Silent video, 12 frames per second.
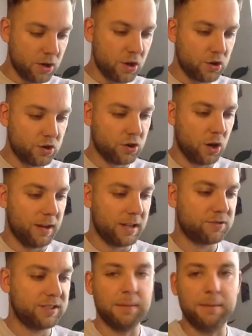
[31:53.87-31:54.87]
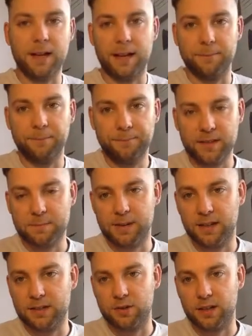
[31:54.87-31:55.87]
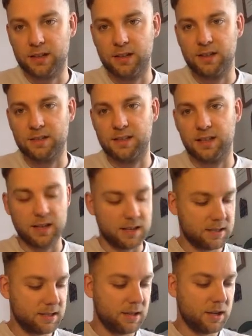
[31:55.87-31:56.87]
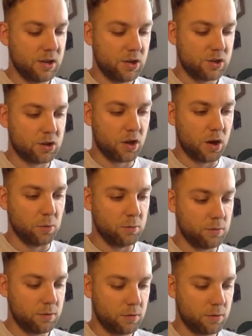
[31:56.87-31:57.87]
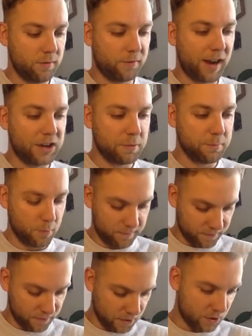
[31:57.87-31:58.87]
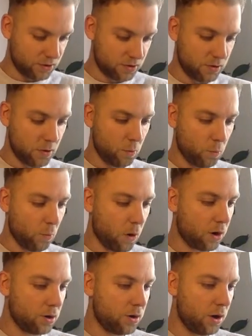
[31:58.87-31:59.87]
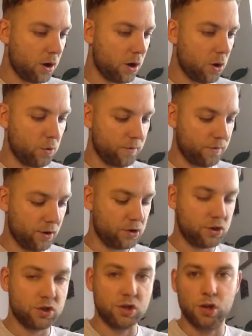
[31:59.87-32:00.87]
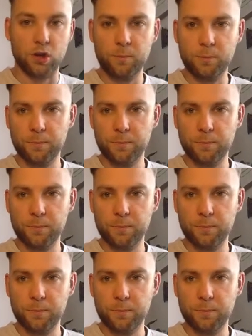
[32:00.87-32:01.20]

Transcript: So let's type that in. Let's make sure you can see this. So fraction button first. 1 over 2